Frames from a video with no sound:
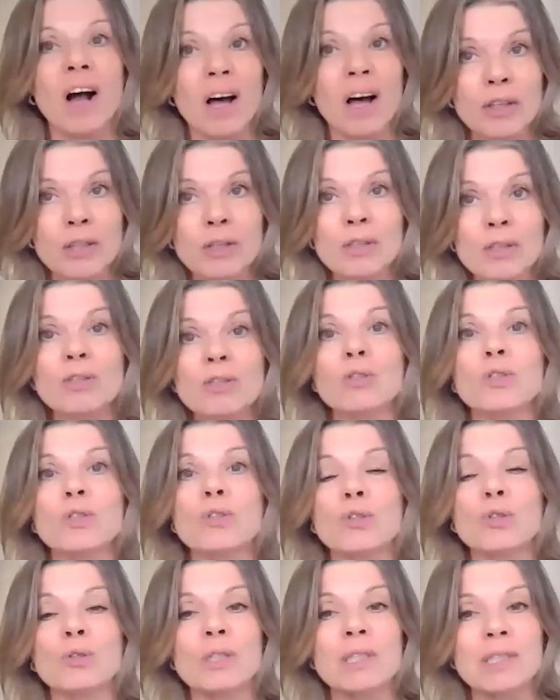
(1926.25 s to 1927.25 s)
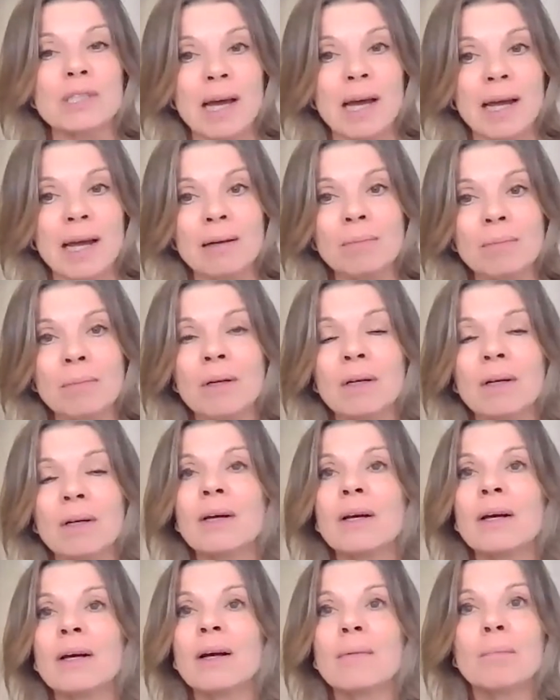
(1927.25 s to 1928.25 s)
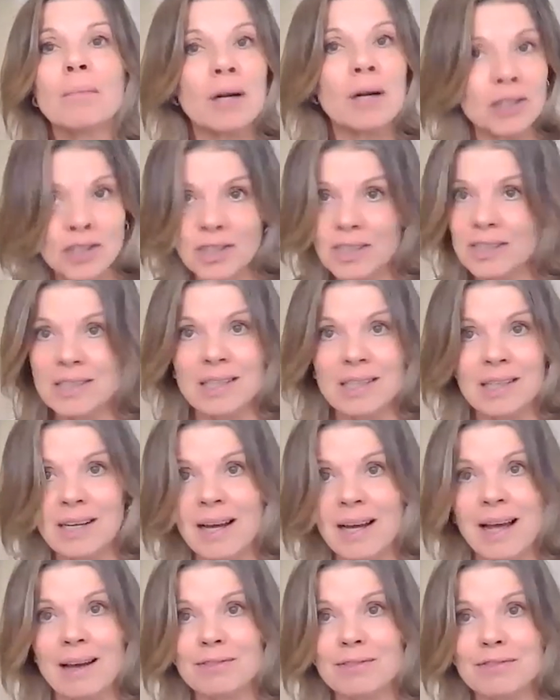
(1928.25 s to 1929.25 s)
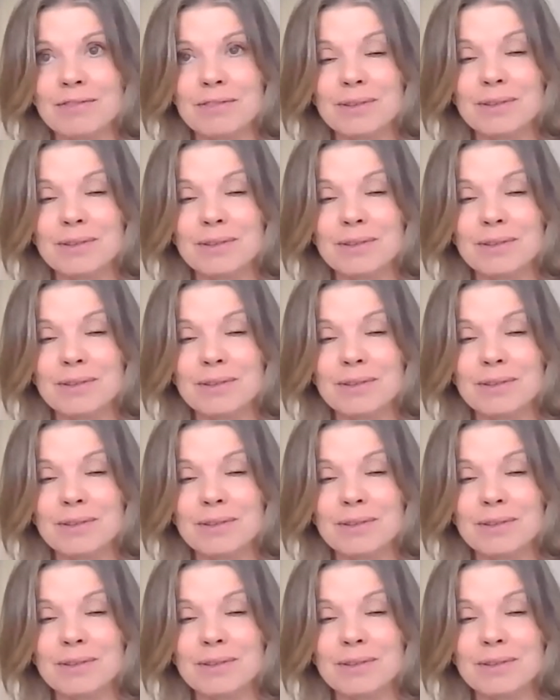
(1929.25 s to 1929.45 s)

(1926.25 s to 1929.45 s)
others to do the same much easier to have.